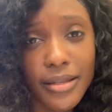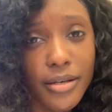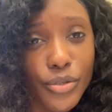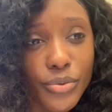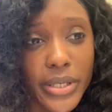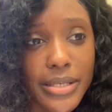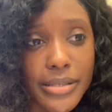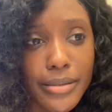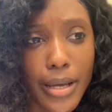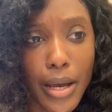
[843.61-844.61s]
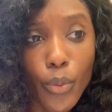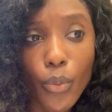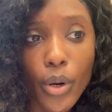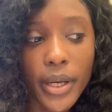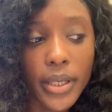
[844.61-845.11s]
law school is not
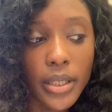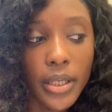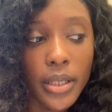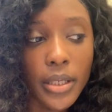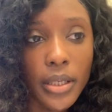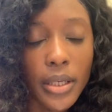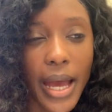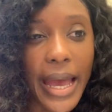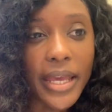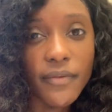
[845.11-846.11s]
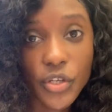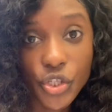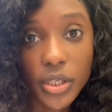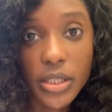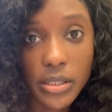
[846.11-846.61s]
what I
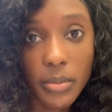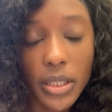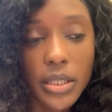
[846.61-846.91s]
envisioned it to be.